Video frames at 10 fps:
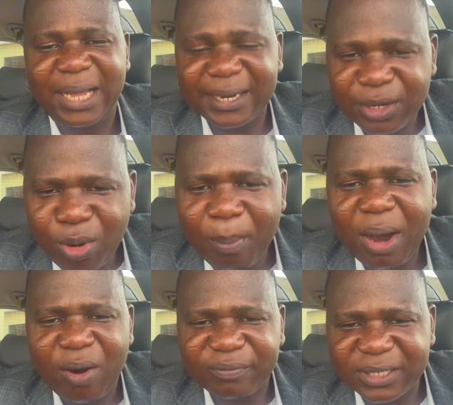and the
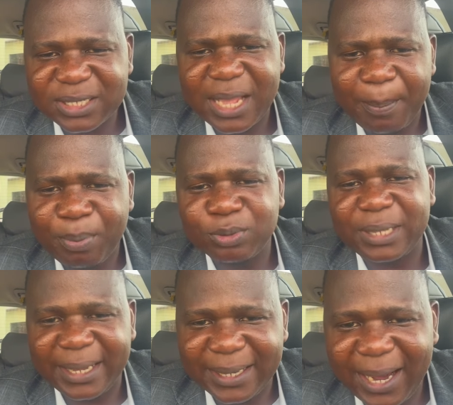number of disciples
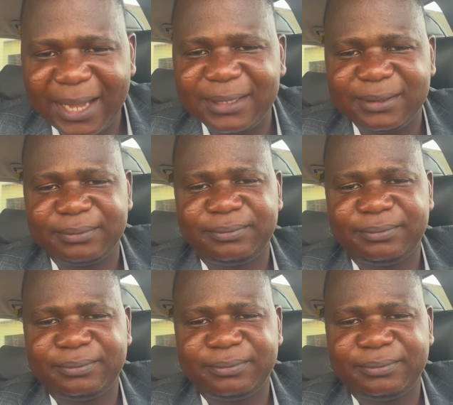that he had,